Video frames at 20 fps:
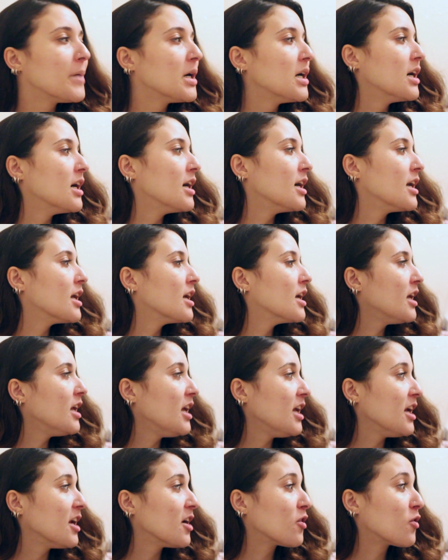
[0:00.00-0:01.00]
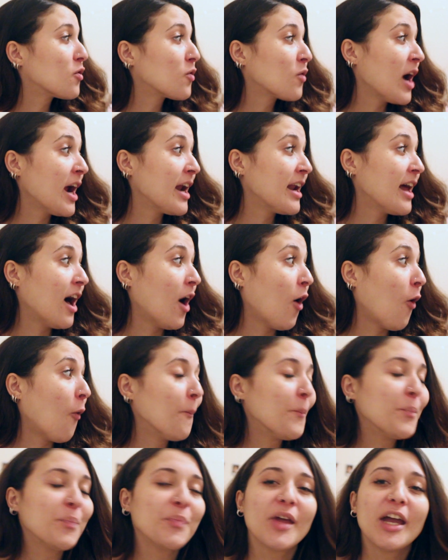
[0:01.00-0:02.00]
But here, right now,
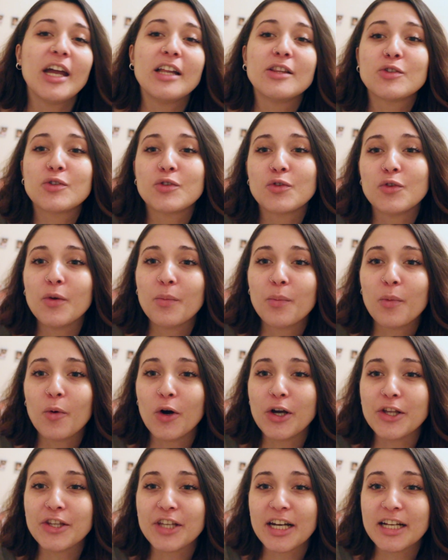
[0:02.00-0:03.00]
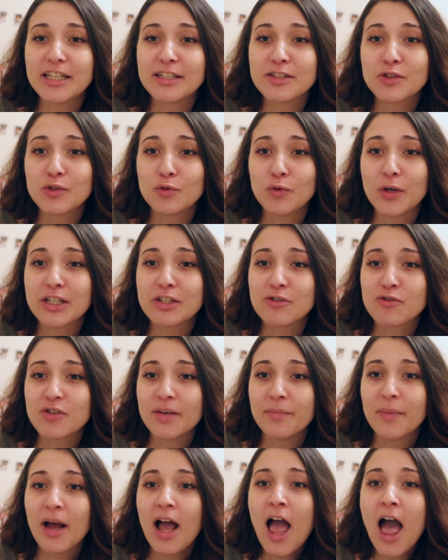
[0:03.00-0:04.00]
it's to the point that it's too
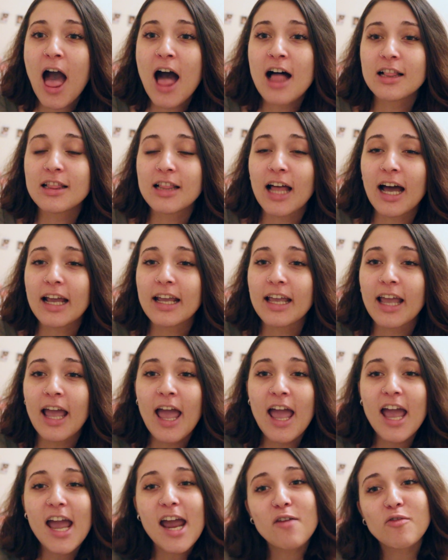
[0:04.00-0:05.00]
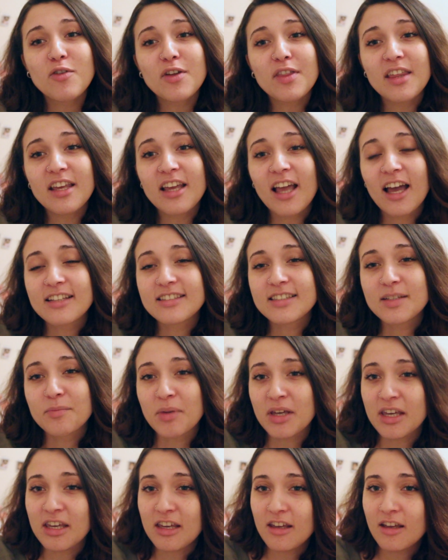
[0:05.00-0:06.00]
extreme. Like, everything has to
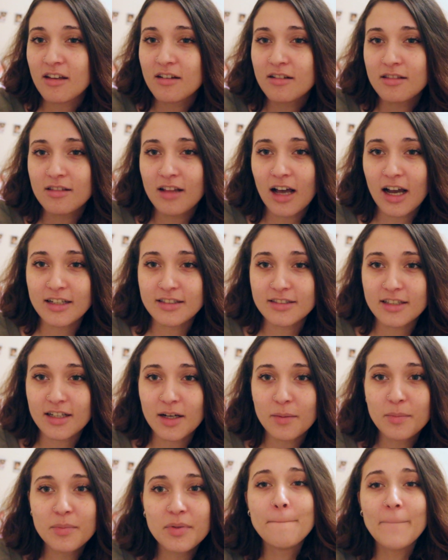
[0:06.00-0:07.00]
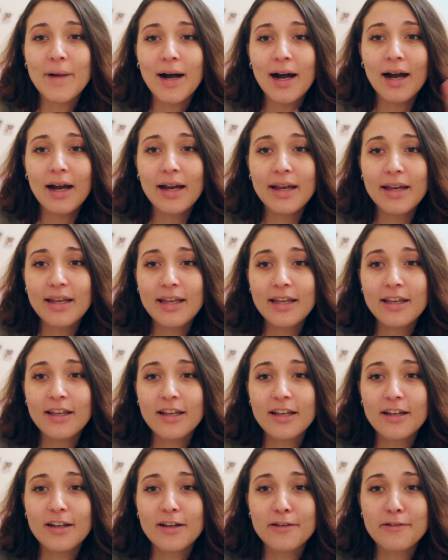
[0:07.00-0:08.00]
be lined up. My
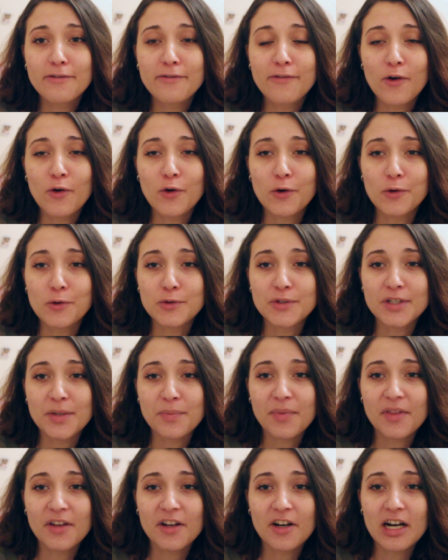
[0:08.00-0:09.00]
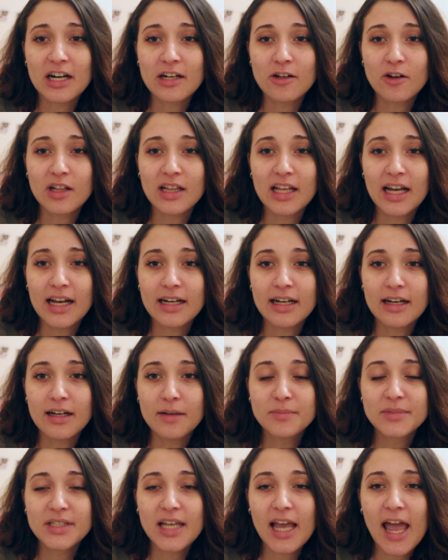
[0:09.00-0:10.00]
photos up there are not lined
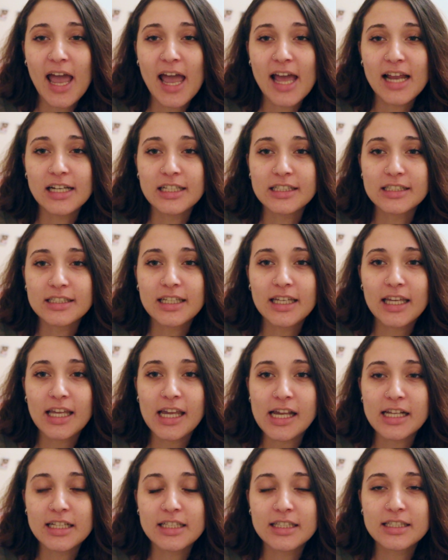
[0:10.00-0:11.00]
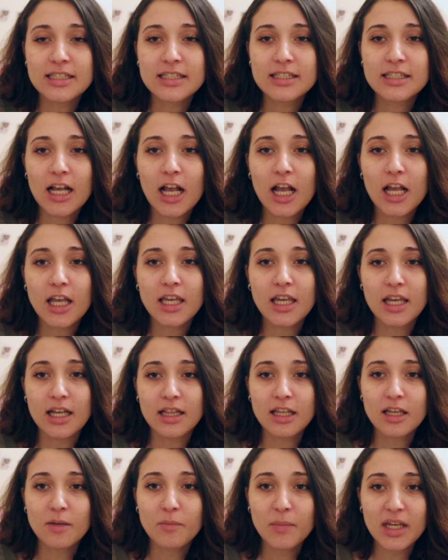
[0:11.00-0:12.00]
up, and it's
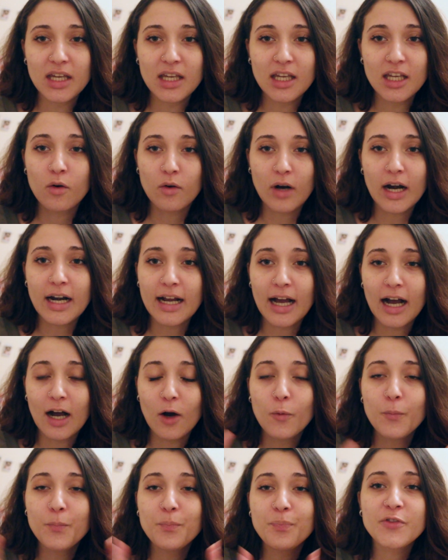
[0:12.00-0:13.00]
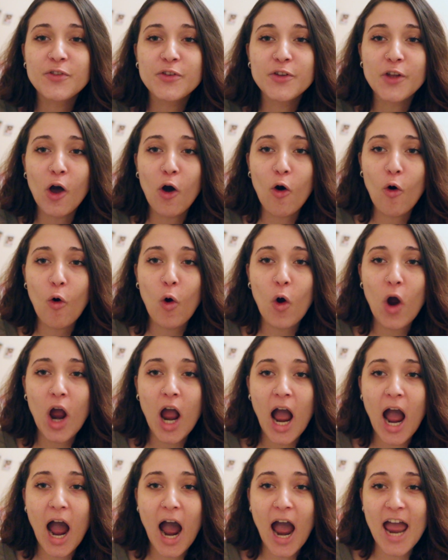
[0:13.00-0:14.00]
killing me right now, so
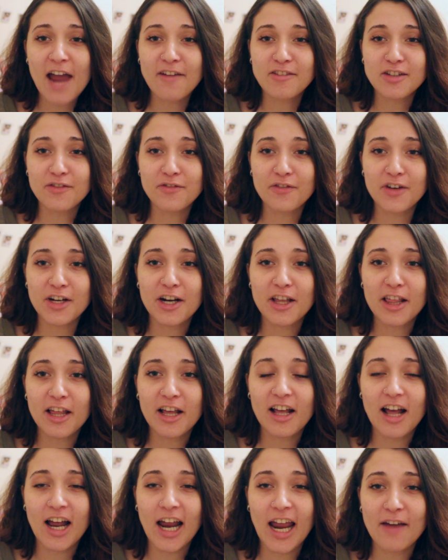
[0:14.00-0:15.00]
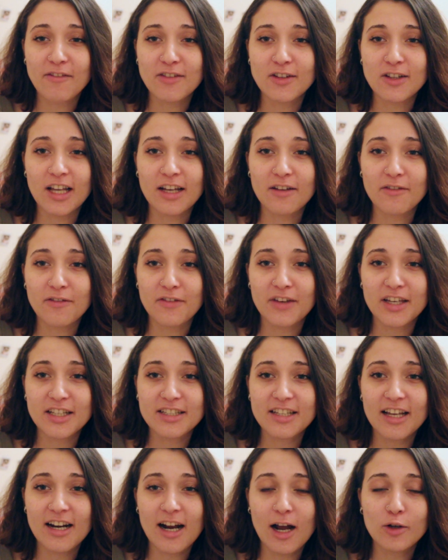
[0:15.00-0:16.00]
I have to like
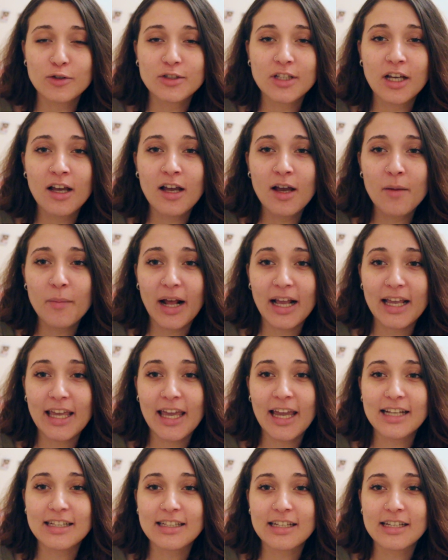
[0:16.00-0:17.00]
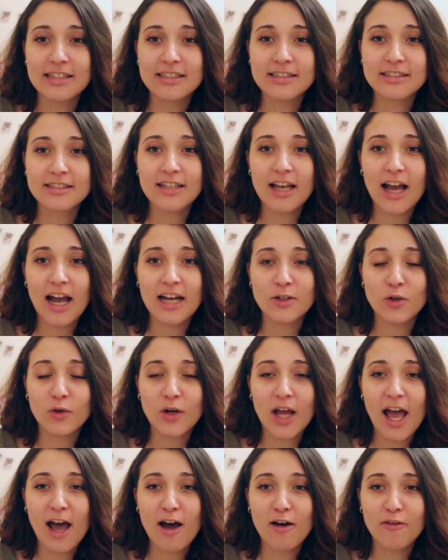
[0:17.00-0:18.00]
fix that out, but I can't because I don't
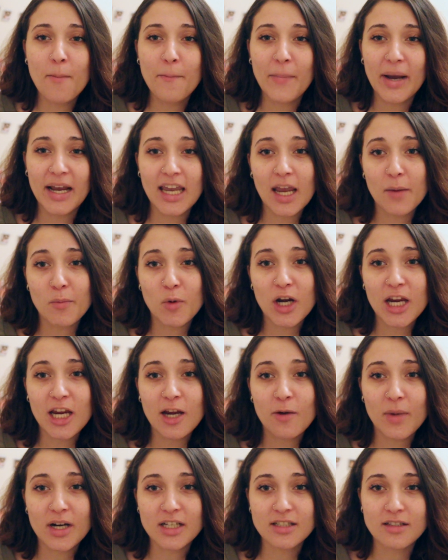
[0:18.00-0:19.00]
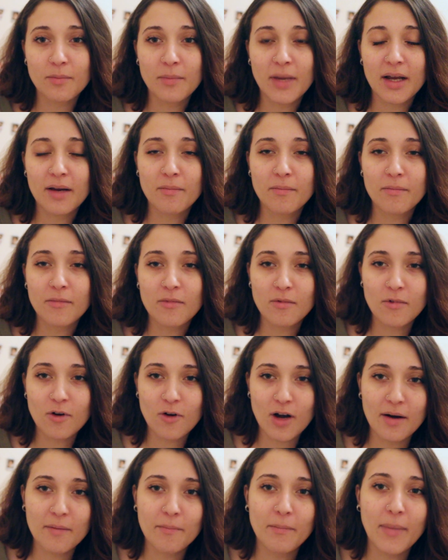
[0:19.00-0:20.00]
have my camera here. My
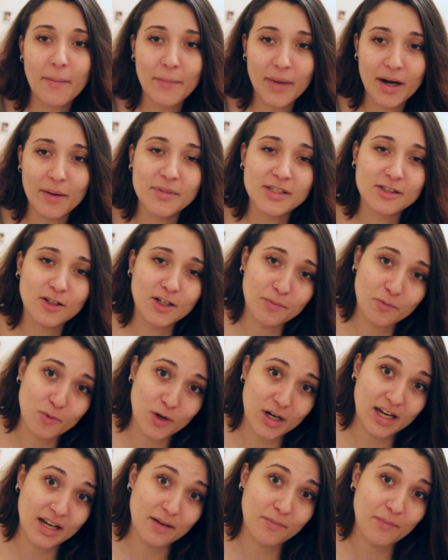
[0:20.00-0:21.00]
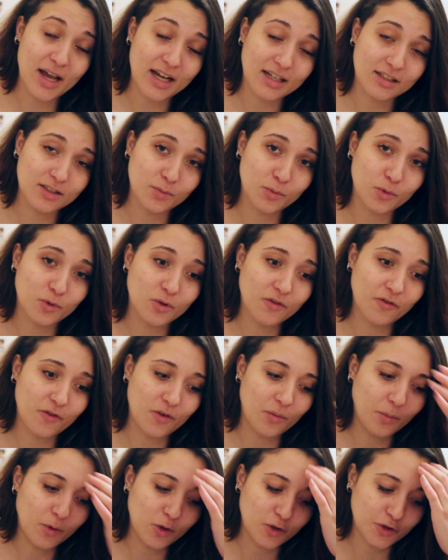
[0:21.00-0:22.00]
mom is gonna bring it back
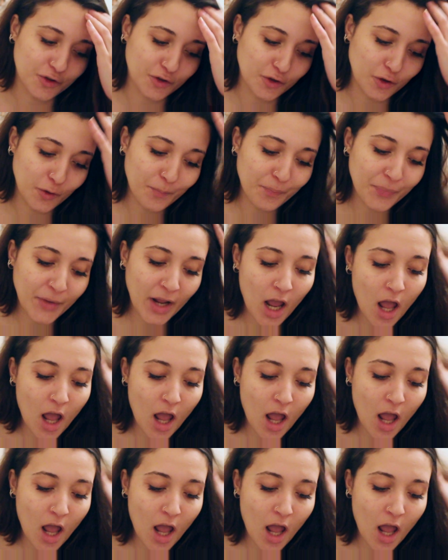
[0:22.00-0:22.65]
from Portugal.